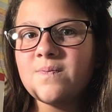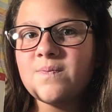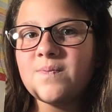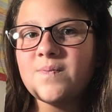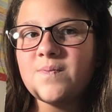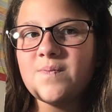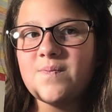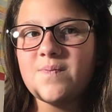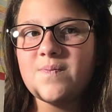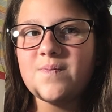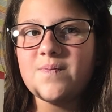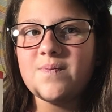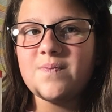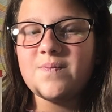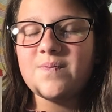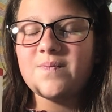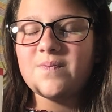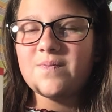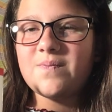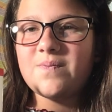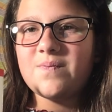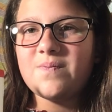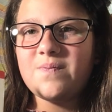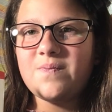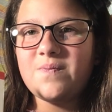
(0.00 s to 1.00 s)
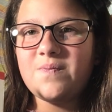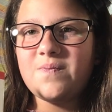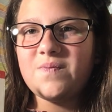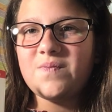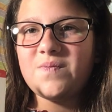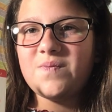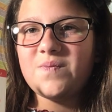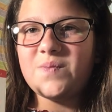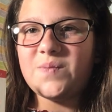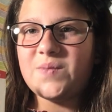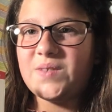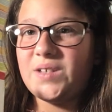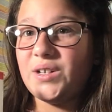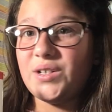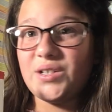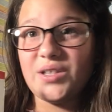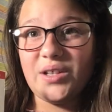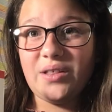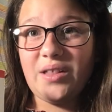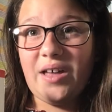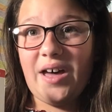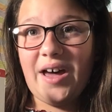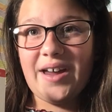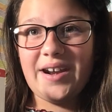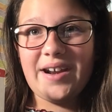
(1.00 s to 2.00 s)
Hmm, there's a
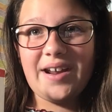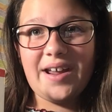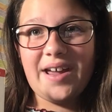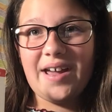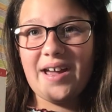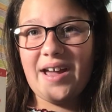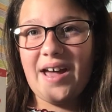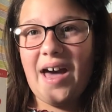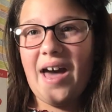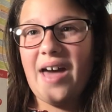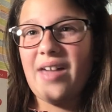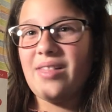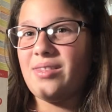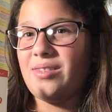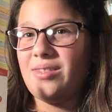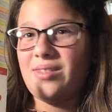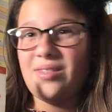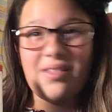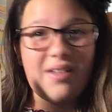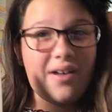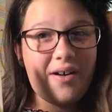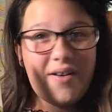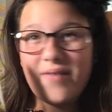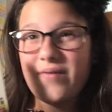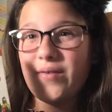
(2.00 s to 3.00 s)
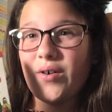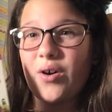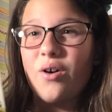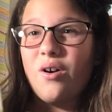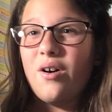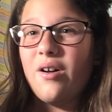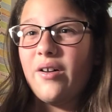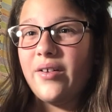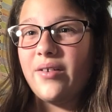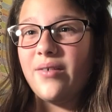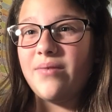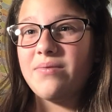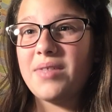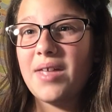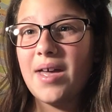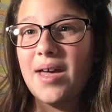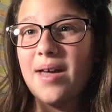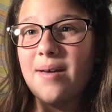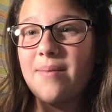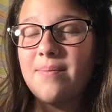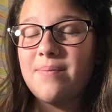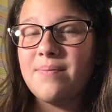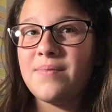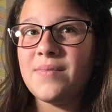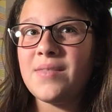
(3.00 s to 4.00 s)
lot. I love all of
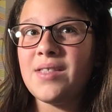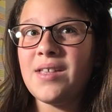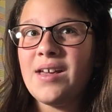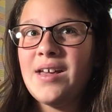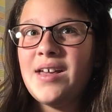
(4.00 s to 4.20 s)
them.